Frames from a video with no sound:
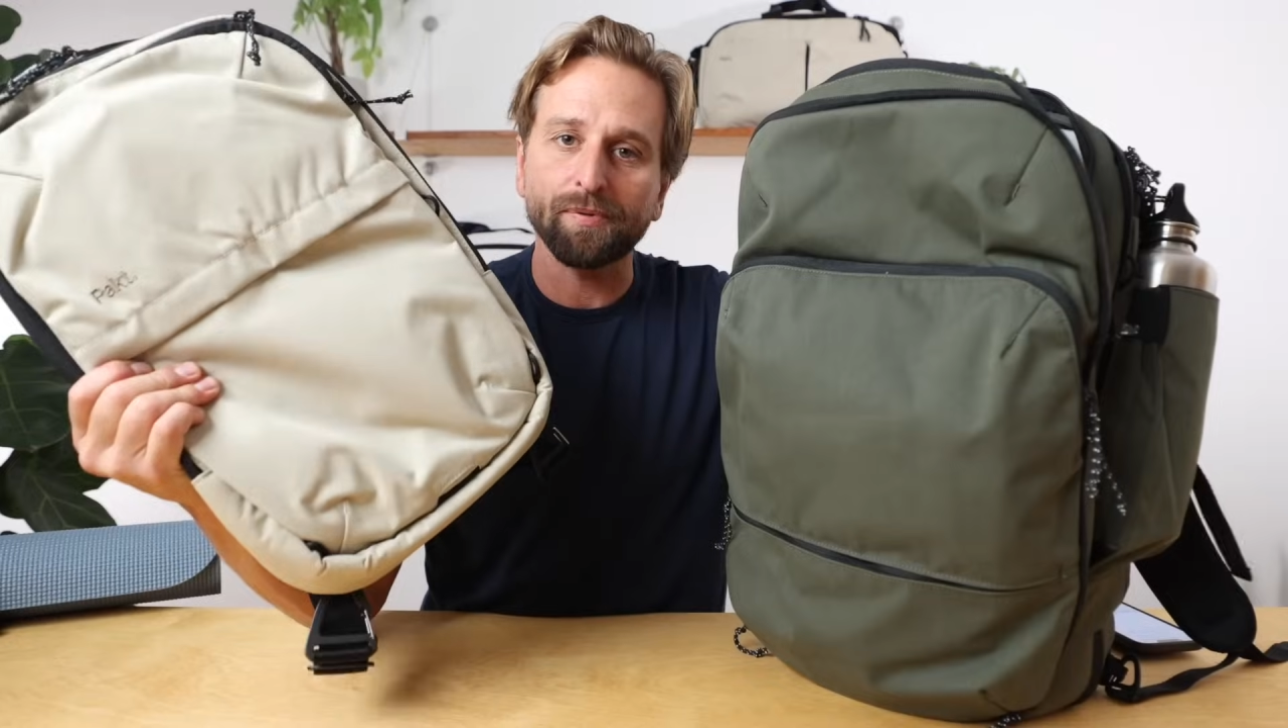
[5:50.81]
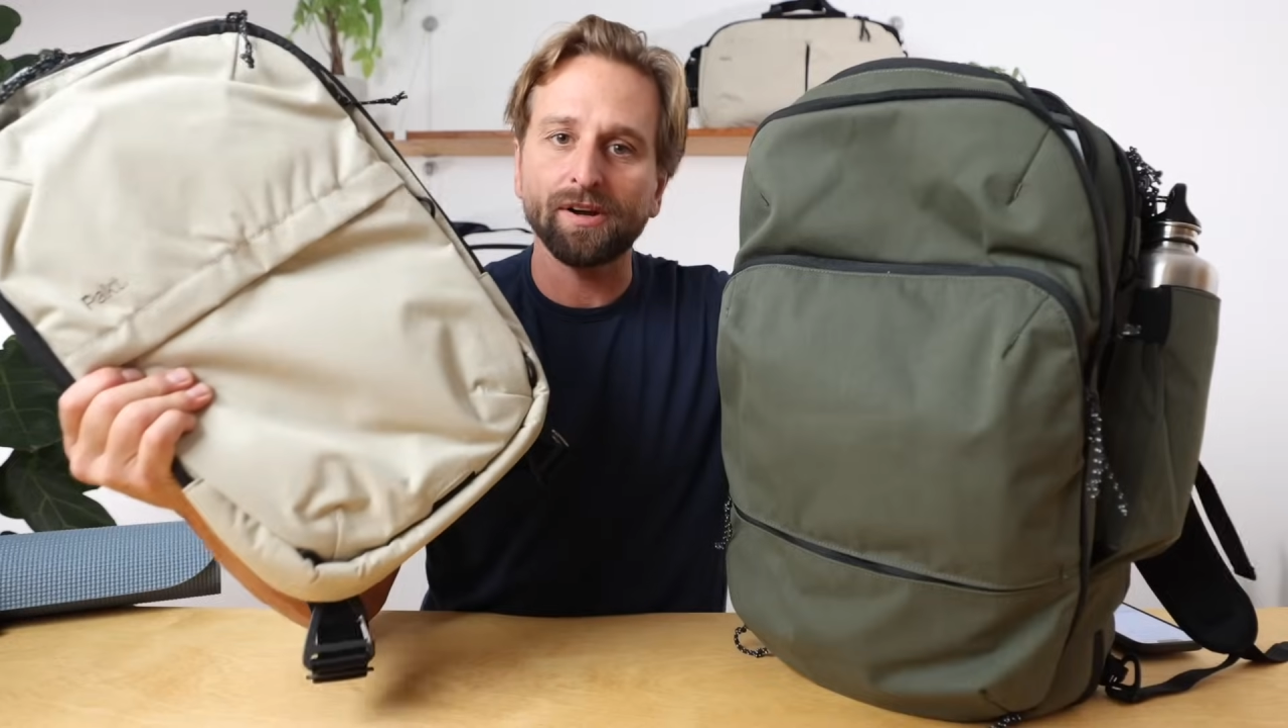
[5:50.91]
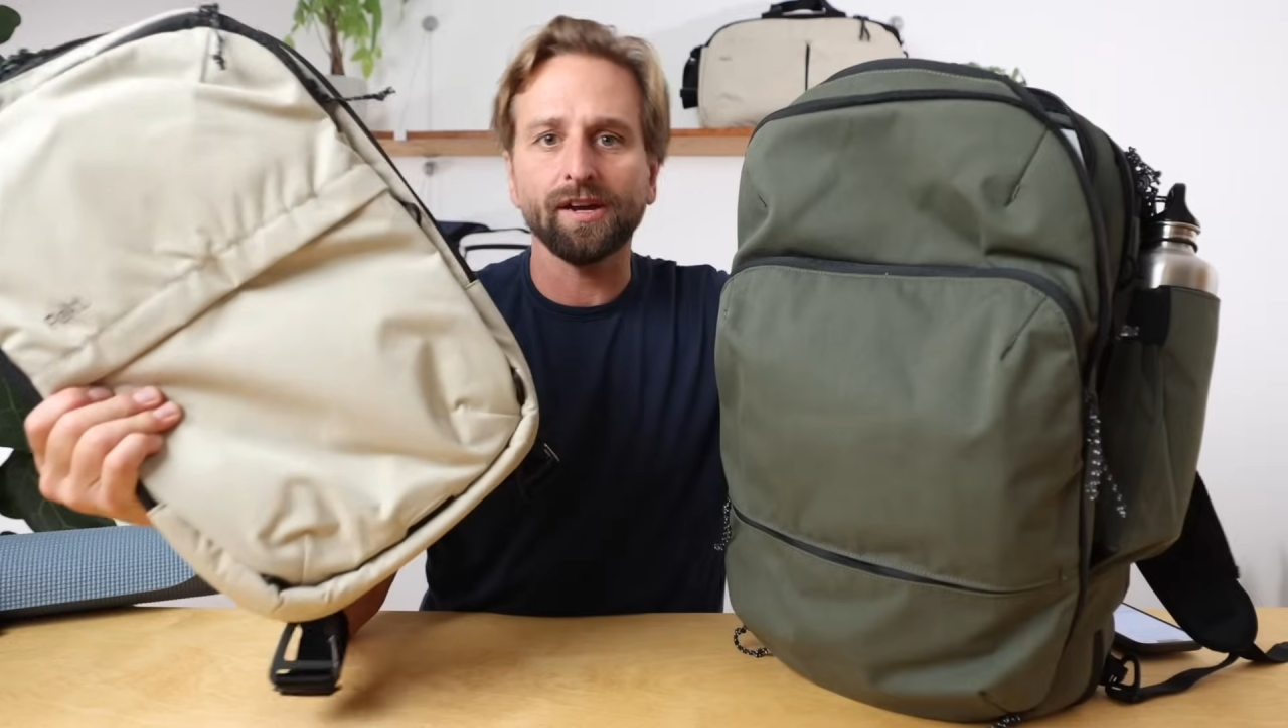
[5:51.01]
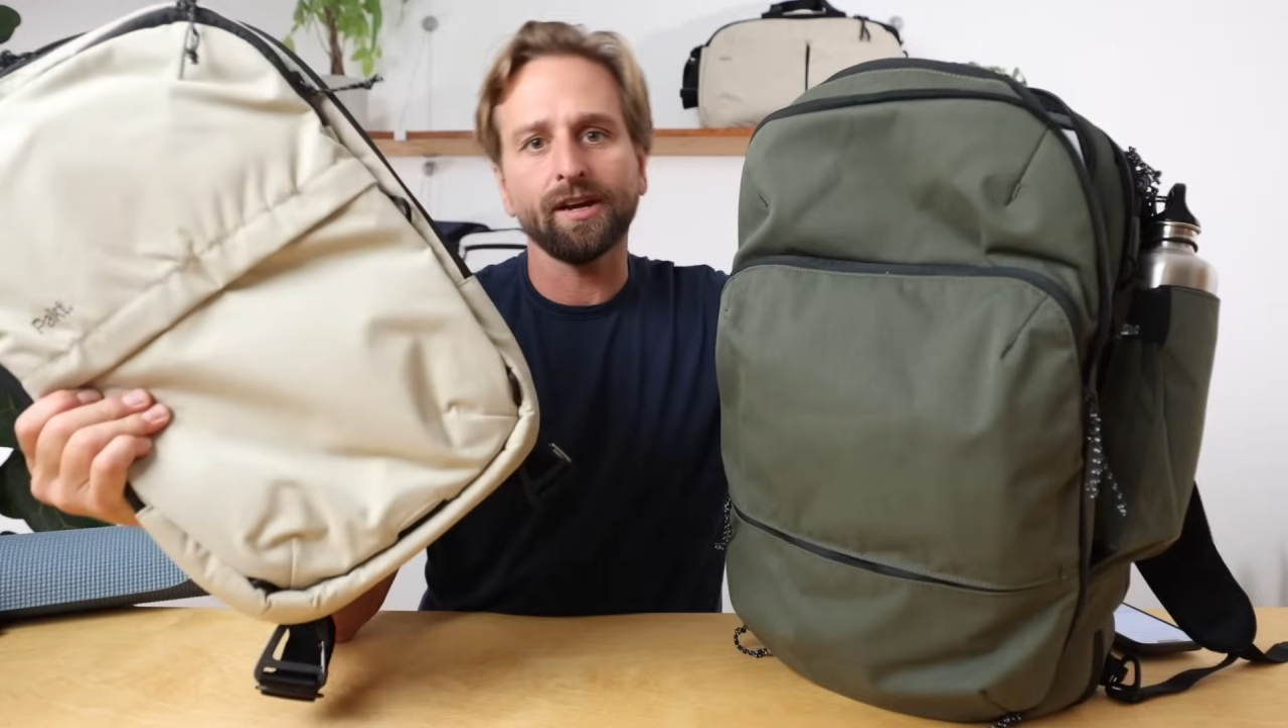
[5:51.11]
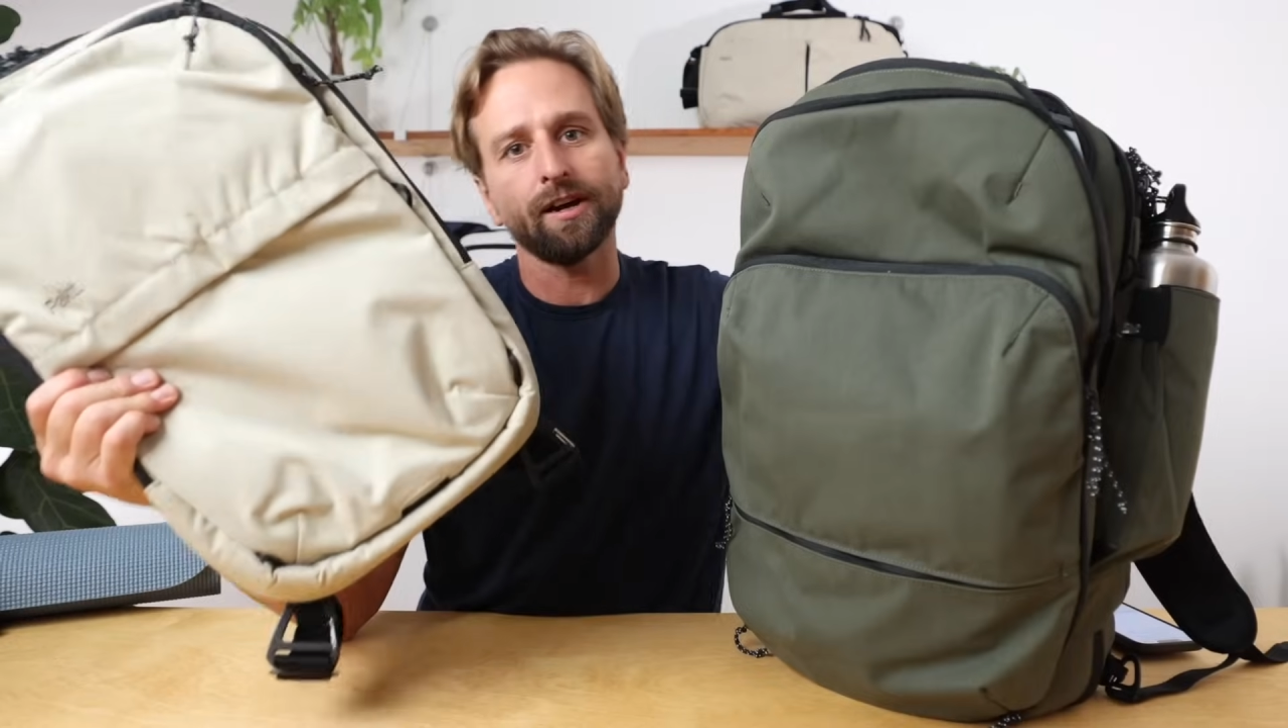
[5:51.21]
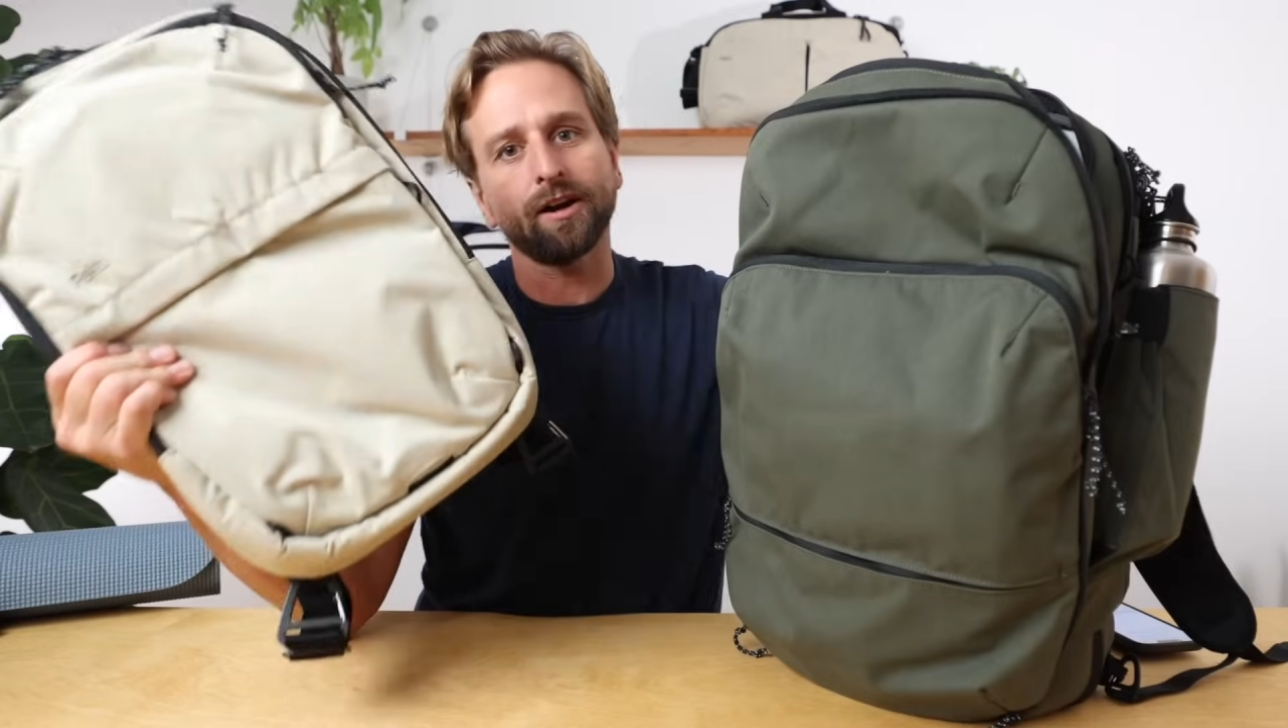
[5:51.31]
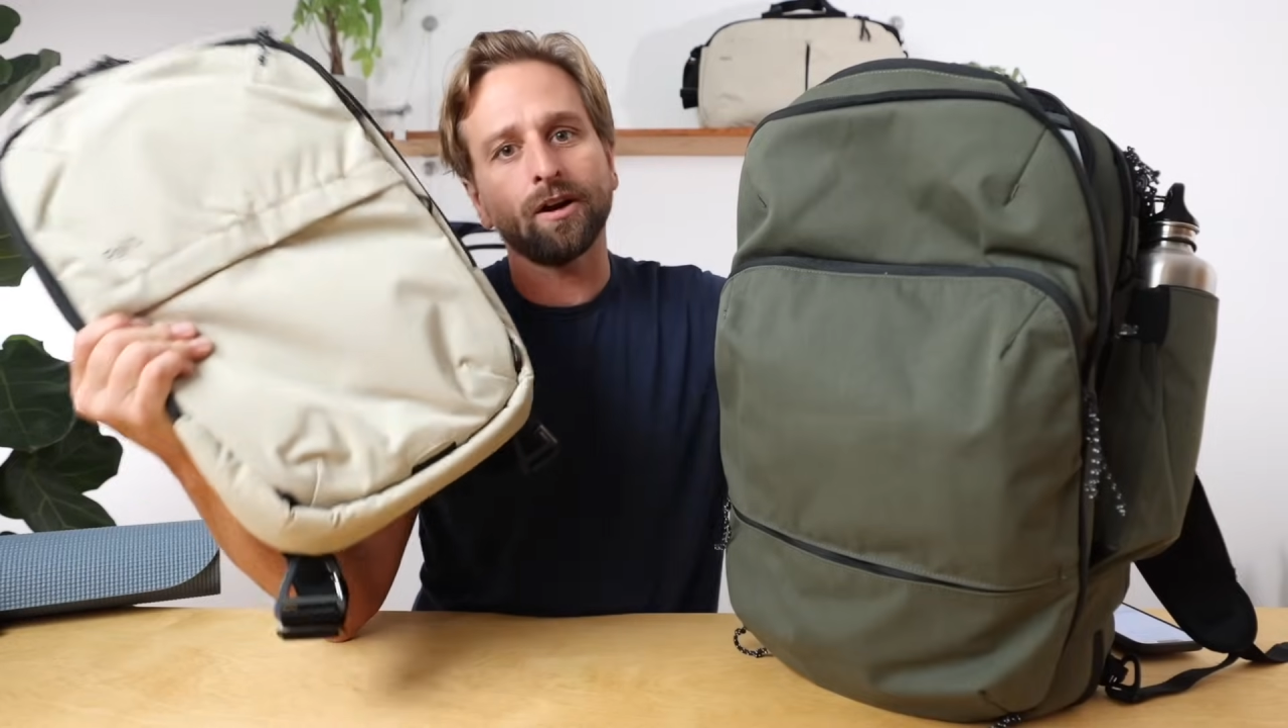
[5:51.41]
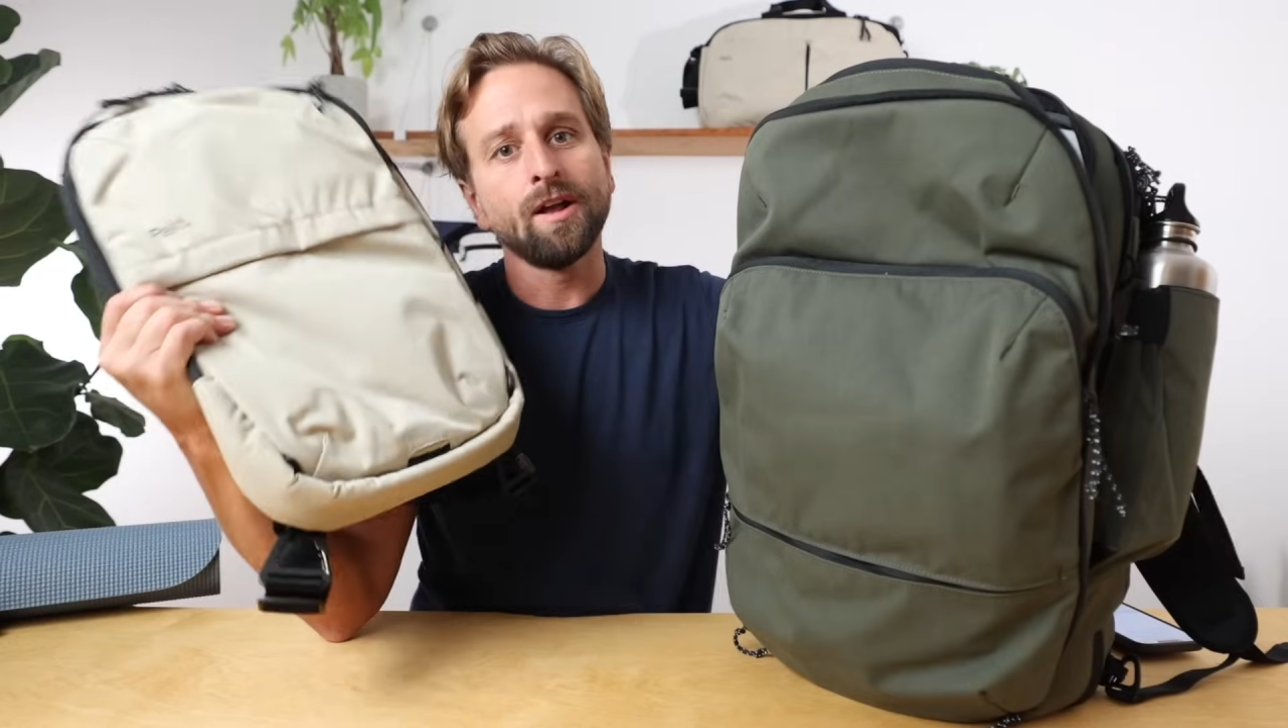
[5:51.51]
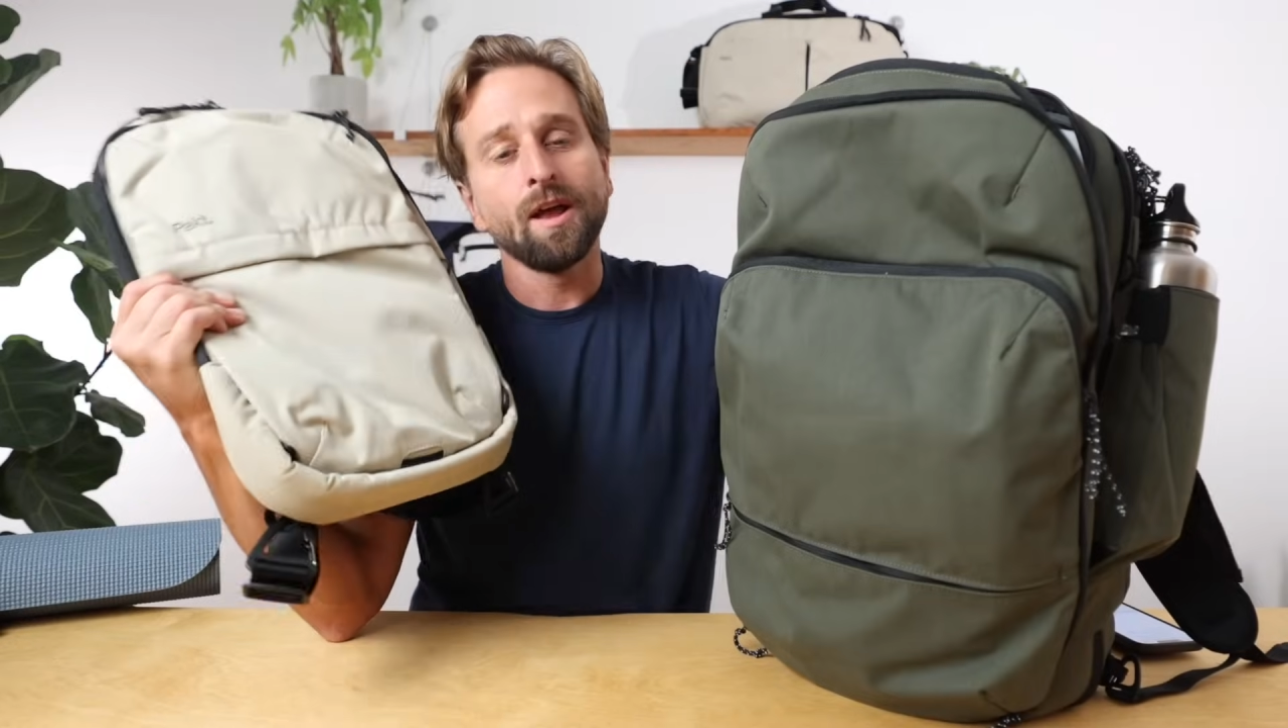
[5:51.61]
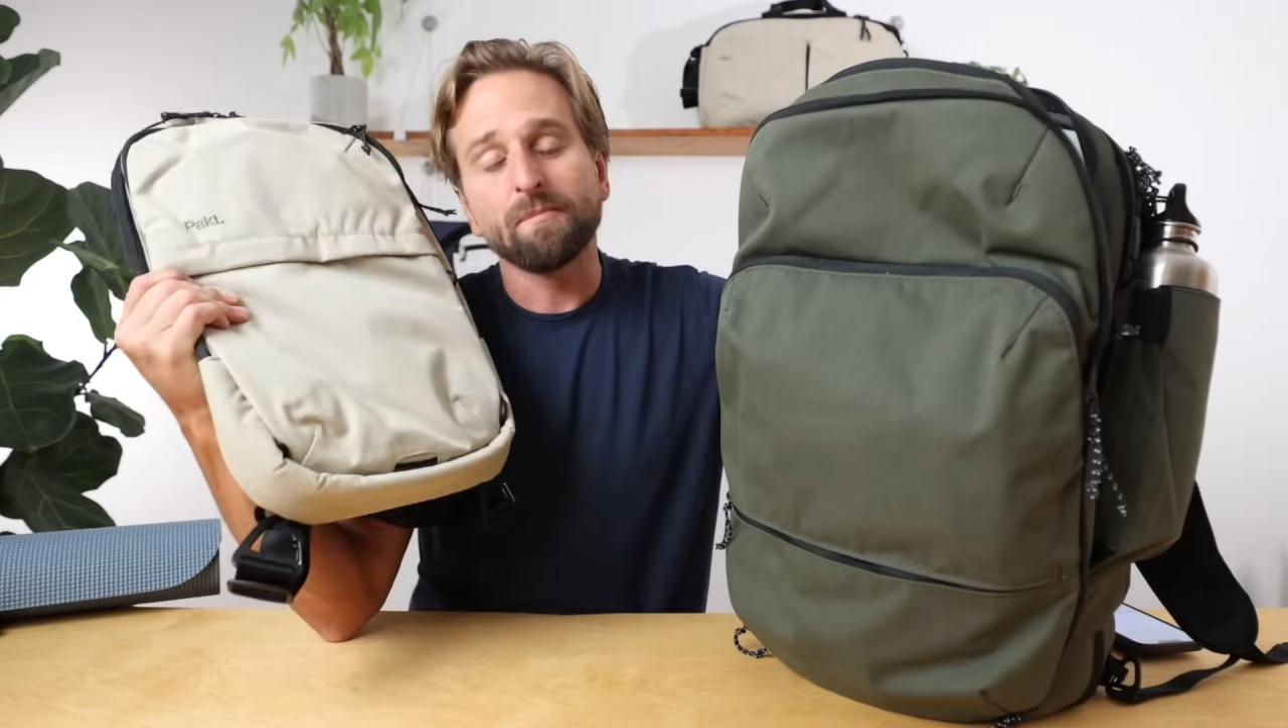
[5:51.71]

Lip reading: into here,